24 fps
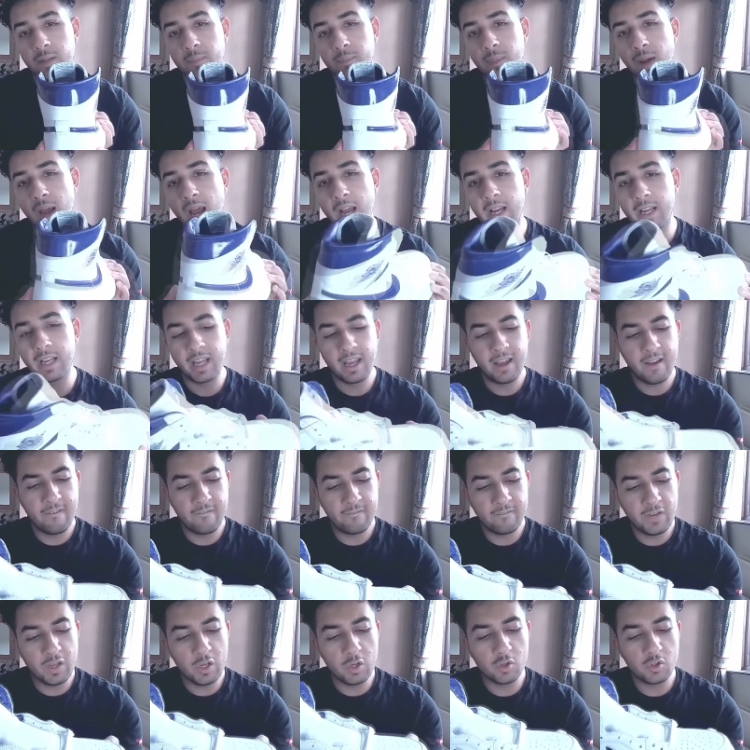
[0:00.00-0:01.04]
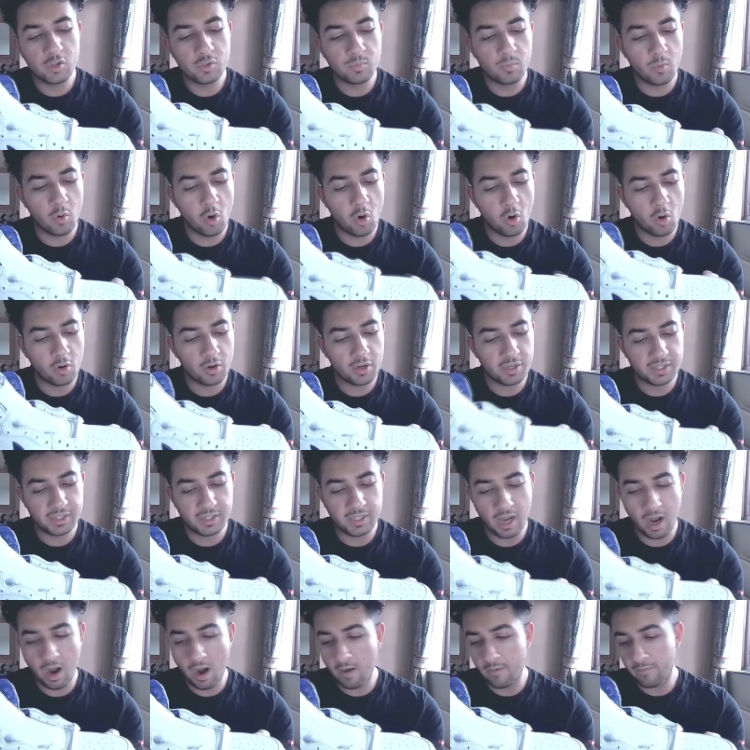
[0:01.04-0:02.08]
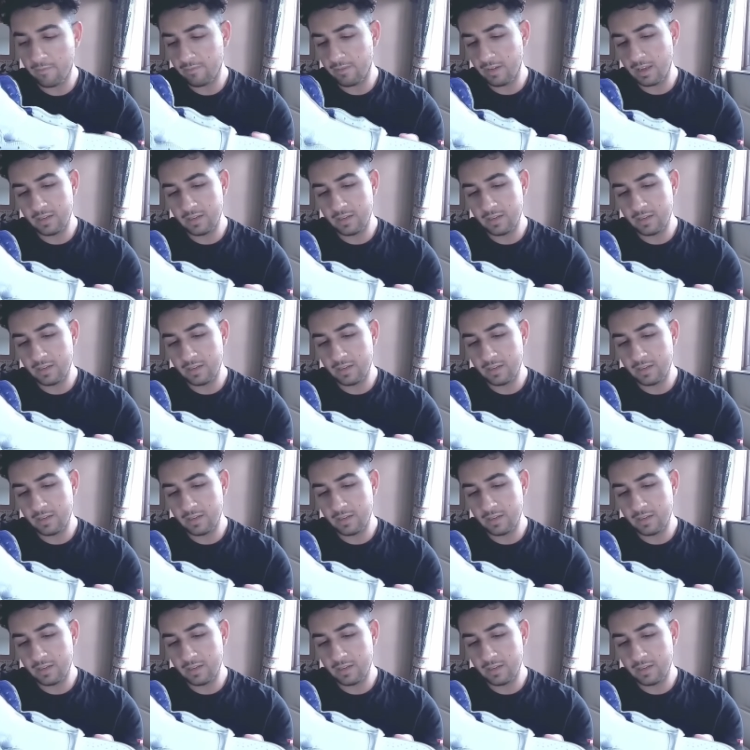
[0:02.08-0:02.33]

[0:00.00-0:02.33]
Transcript: the back, feels more tough,